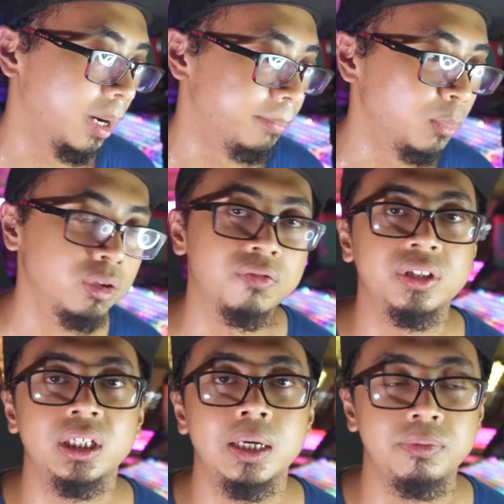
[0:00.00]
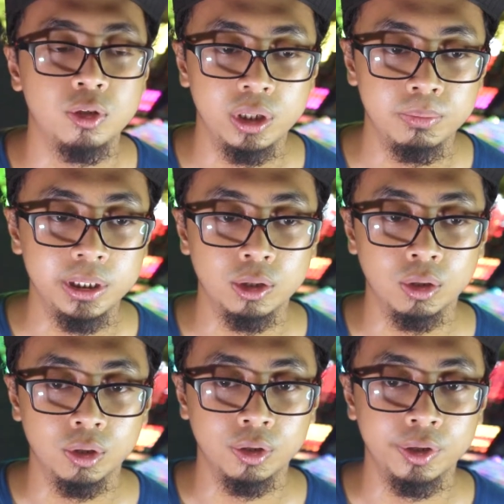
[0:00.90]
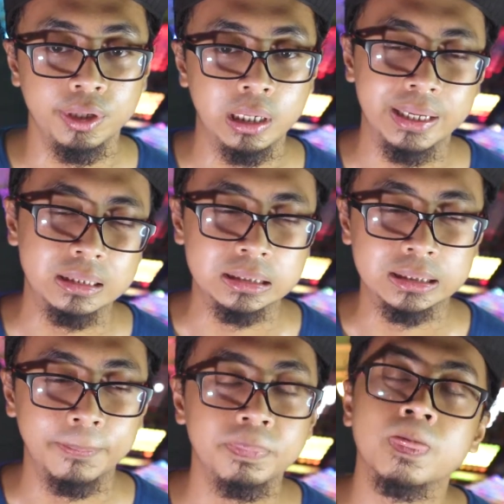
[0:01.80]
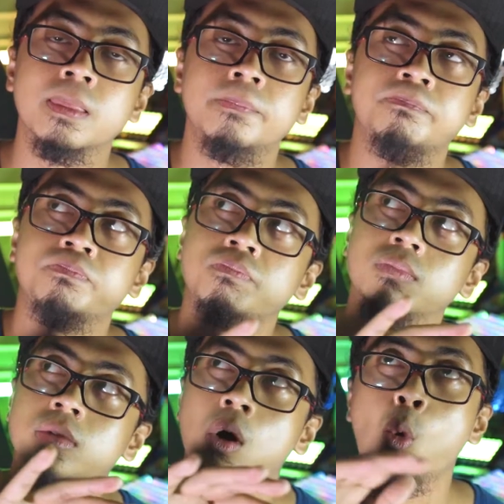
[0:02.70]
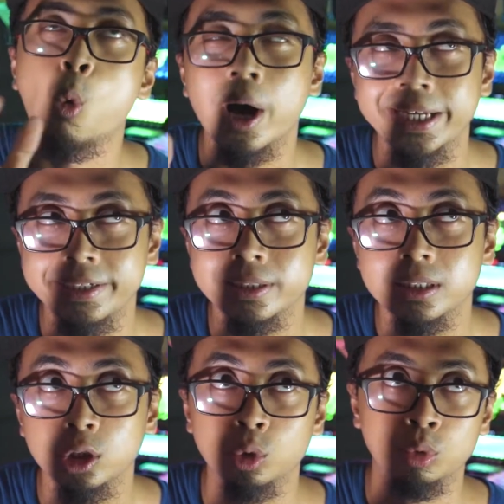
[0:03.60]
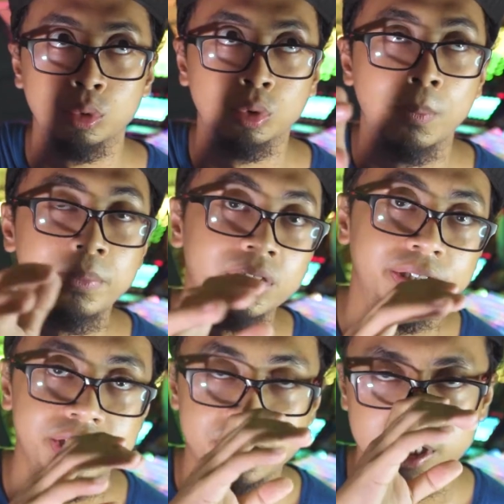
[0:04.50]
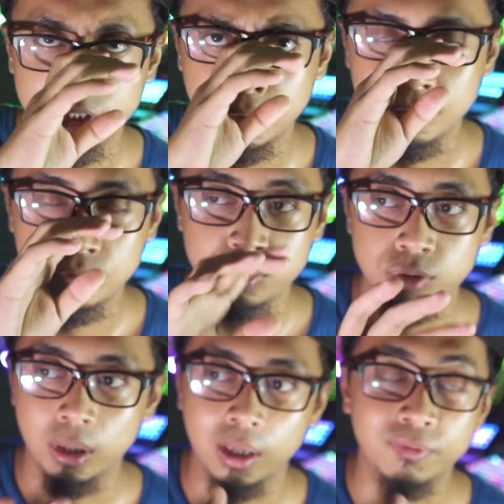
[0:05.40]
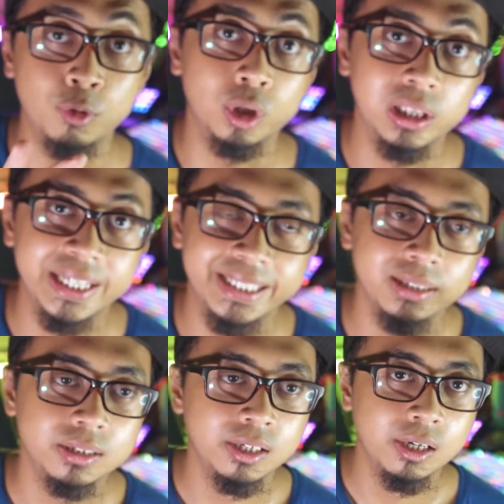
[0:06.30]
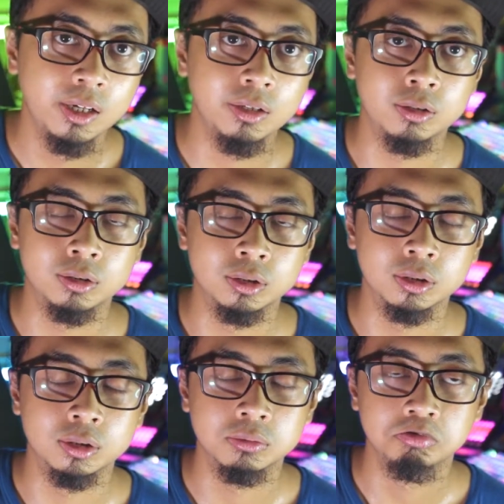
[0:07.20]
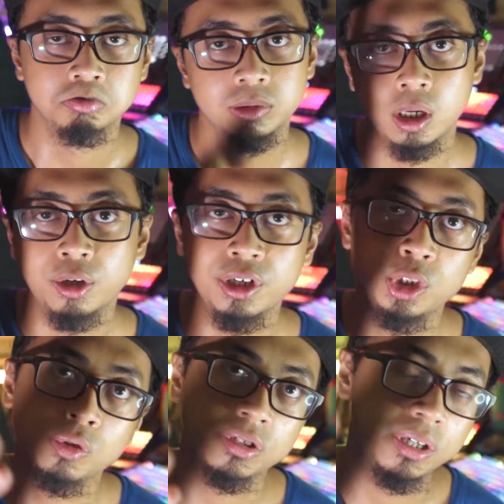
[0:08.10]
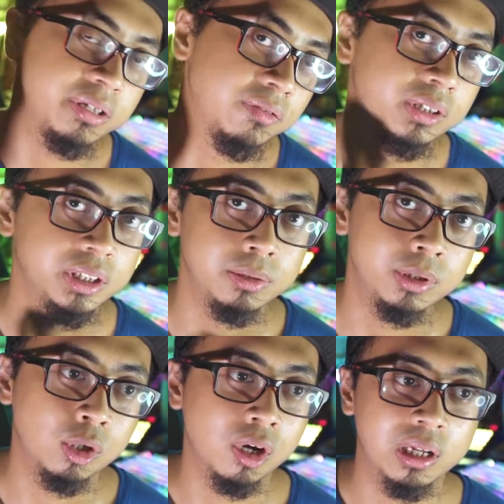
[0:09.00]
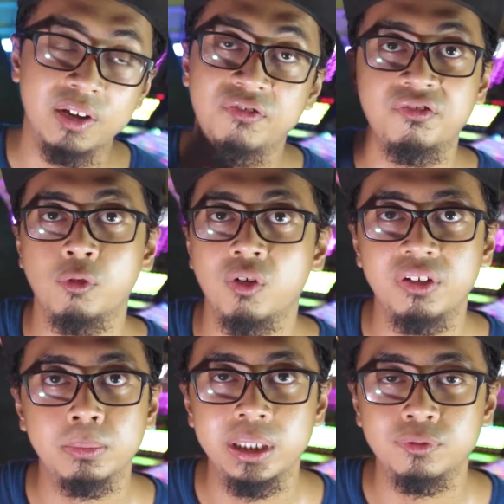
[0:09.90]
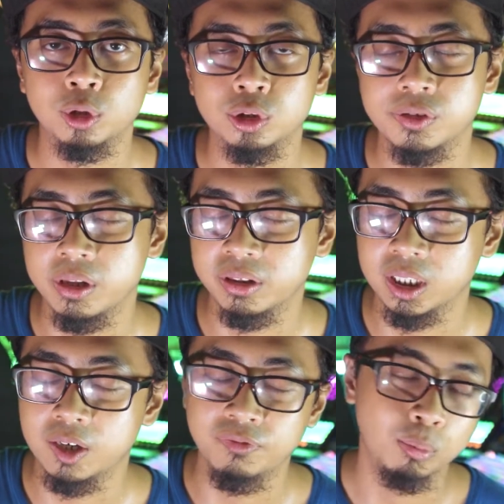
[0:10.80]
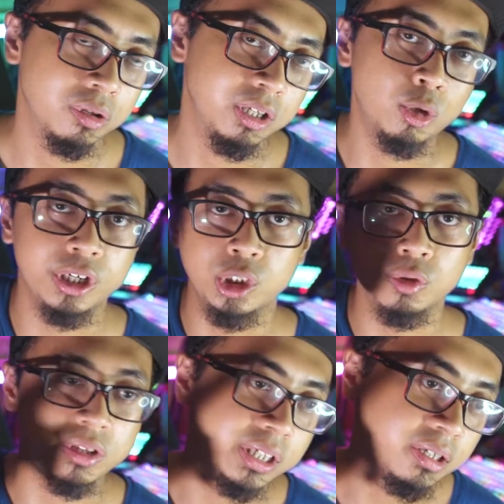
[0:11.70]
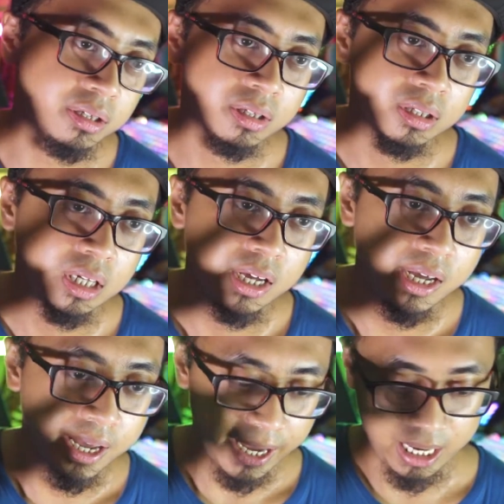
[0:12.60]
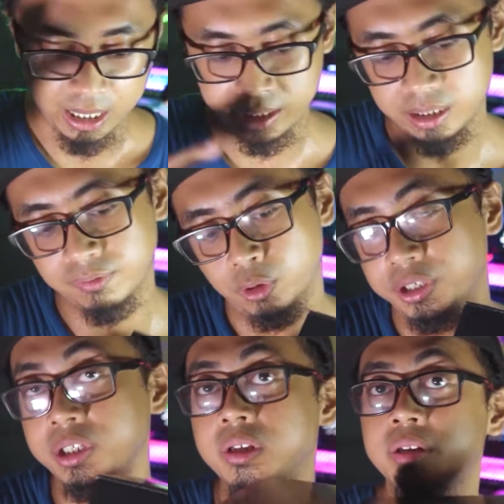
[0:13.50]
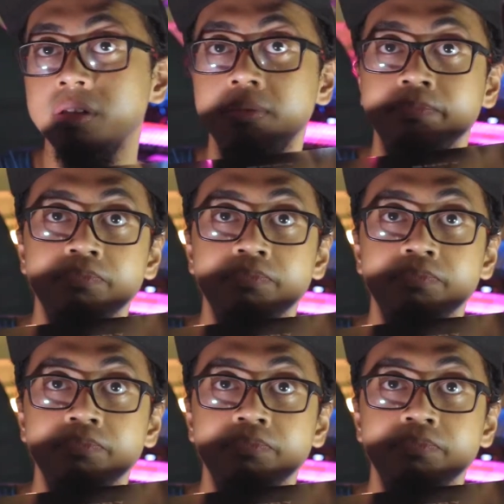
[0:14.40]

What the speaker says: most of the time it's gonna be on like a wide to mid-range kind of focal length. So I'm gonna use the A7iii because like for family photos and stuff, mostly gonna use this. And as for this